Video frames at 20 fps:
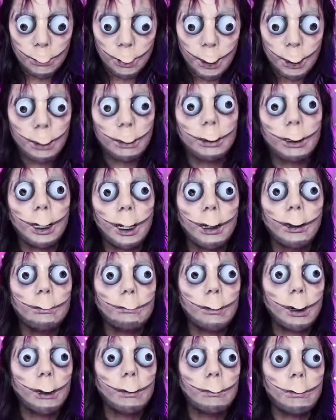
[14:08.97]
You're now
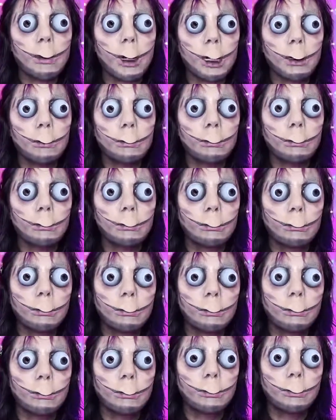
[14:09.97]
Momo.
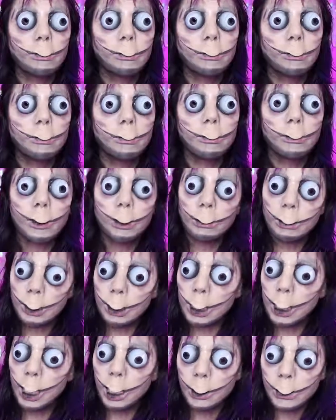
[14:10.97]
It's
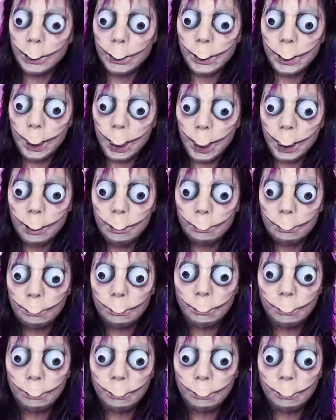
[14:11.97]
really hard to see.